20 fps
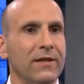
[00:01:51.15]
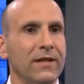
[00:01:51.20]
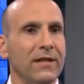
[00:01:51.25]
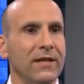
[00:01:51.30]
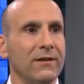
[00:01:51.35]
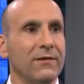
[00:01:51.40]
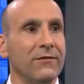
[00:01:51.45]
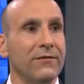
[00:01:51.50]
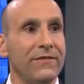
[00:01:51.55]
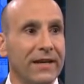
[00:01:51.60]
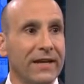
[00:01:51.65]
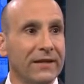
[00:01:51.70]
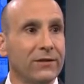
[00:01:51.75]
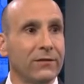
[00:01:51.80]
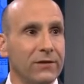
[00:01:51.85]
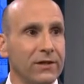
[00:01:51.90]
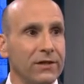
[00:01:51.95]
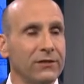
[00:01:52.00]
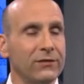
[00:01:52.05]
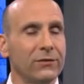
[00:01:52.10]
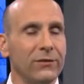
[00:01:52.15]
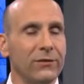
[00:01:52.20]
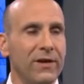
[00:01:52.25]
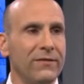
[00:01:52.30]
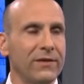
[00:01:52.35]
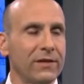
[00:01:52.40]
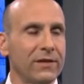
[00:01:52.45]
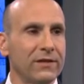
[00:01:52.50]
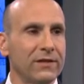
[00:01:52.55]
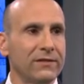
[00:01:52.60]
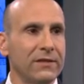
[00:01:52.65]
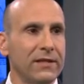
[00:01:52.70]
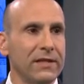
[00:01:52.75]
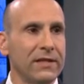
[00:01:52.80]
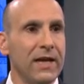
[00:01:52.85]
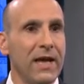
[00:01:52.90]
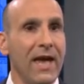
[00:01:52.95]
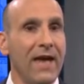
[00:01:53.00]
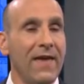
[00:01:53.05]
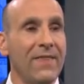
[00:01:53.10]
the effectiveness or
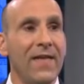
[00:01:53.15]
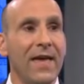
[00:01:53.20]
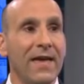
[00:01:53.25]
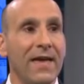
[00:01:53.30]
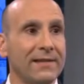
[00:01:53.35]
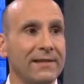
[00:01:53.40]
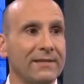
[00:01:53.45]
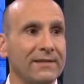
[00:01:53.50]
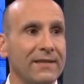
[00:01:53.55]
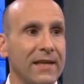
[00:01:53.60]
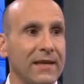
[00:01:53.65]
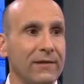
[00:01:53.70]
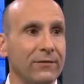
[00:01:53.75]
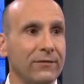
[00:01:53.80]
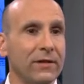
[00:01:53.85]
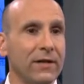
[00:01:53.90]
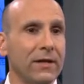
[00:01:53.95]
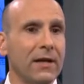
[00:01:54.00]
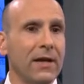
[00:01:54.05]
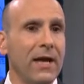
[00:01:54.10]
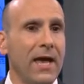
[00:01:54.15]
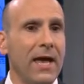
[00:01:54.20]
efficacy, and that it's safe.